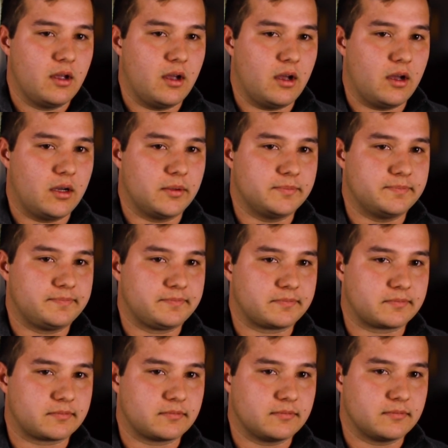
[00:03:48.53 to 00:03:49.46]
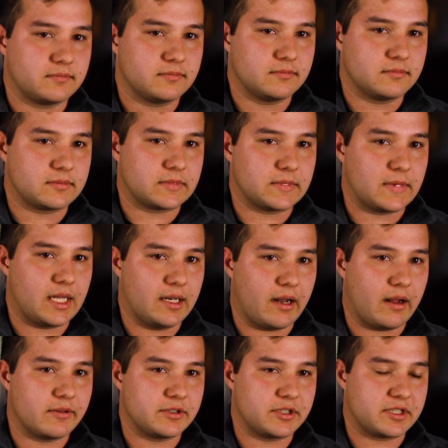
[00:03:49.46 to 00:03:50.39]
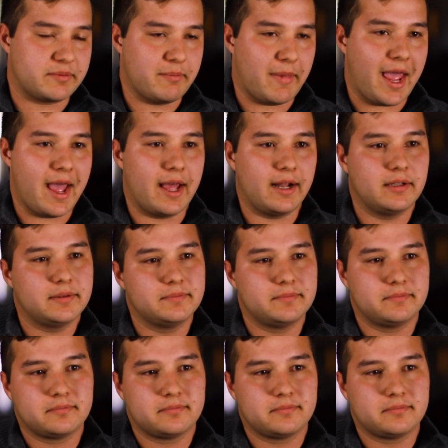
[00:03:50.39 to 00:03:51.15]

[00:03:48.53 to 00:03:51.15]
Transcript: And I was just mad.